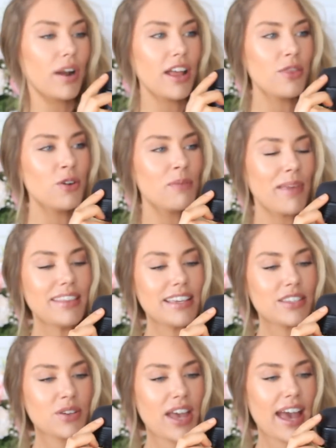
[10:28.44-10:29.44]
What I thought made
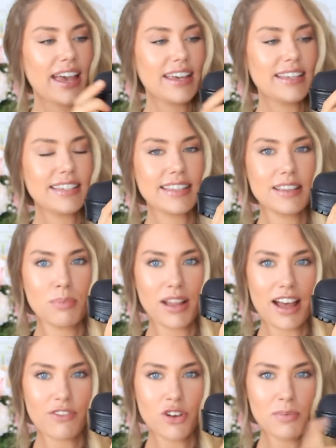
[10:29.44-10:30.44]
these okay is the
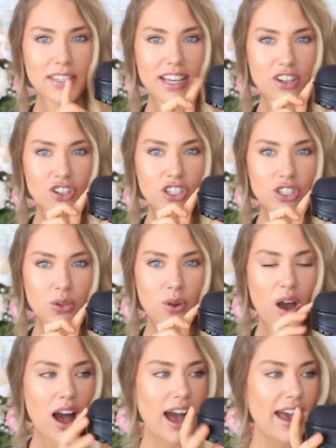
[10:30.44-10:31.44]
platform is actually
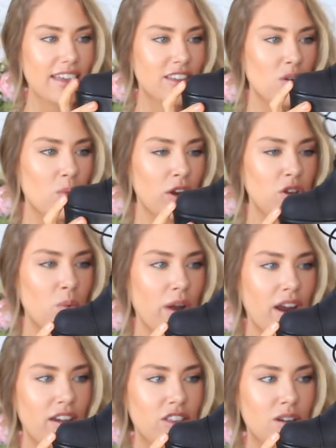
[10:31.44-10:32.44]
so high that when you're
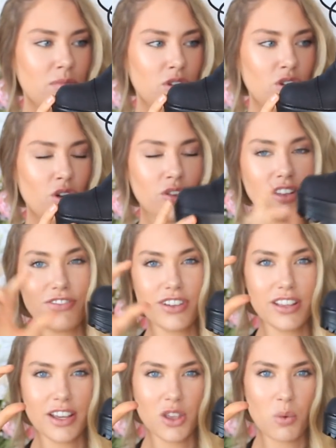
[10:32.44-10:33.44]
wearing them, you only
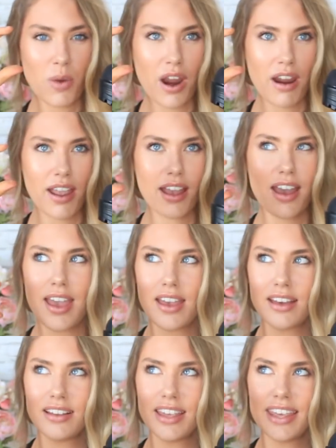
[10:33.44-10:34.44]
feel like you're wearing
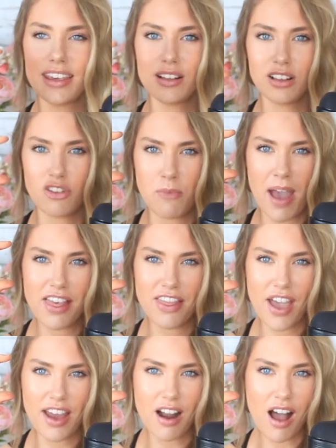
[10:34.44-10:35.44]
a heel of
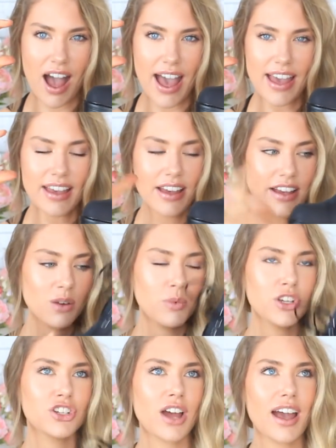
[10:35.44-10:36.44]
about that high,
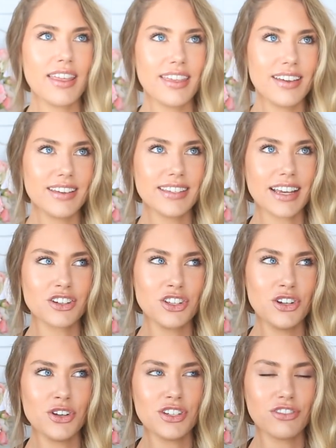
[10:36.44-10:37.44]
which I think is
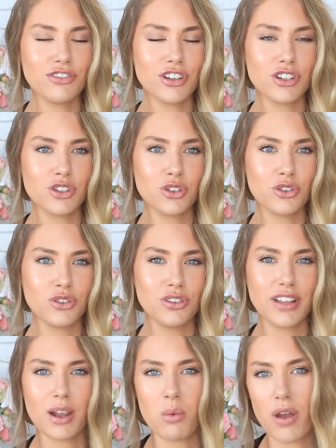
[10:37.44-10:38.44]
actually no different
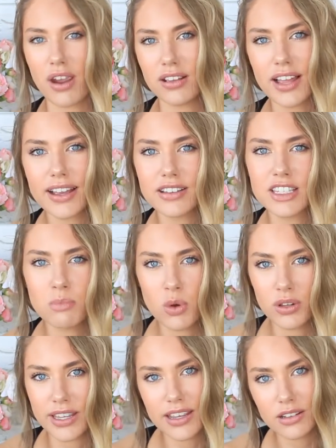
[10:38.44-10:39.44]
to like wearing like a
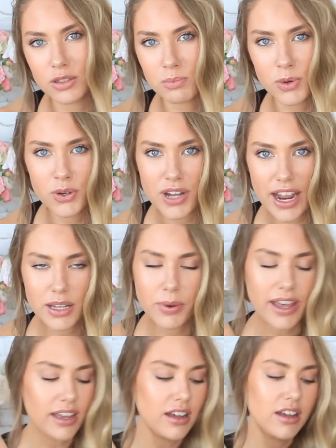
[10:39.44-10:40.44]
small heeled boot
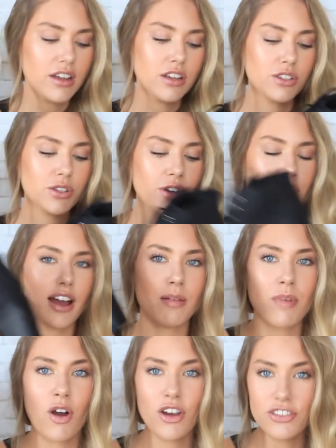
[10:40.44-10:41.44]
anyway. So
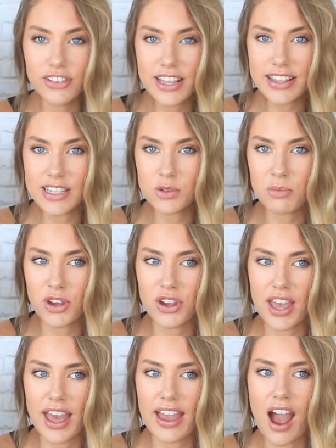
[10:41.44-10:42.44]
um, hopefully these will be
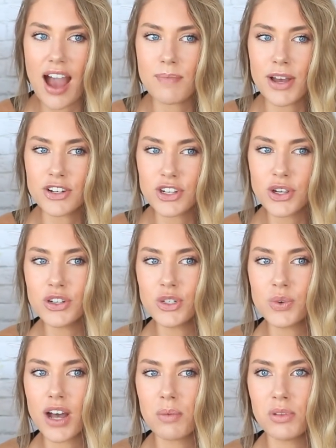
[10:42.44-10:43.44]
okay. I'm actually going
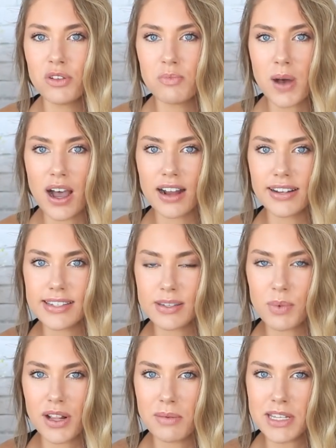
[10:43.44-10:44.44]
to a couple of
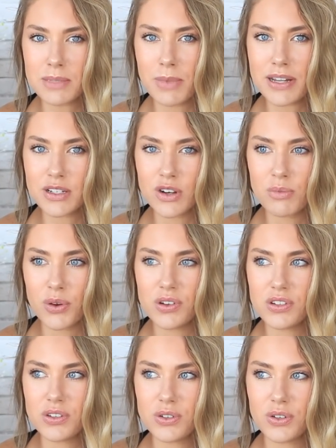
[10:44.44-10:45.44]
parties while I'm at Splendour. I'm
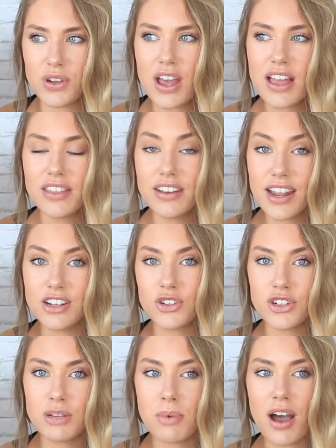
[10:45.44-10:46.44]
going to the Nana
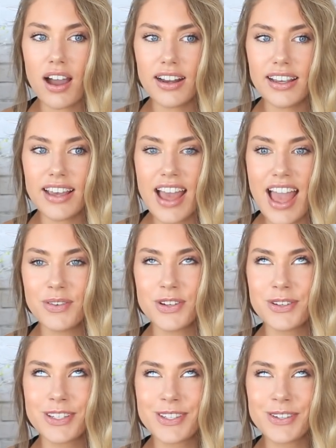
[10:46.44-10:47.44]
Judy party,
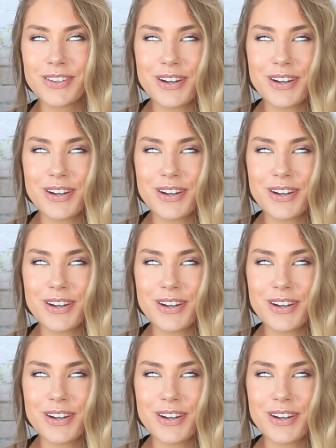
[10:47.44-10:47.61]
which is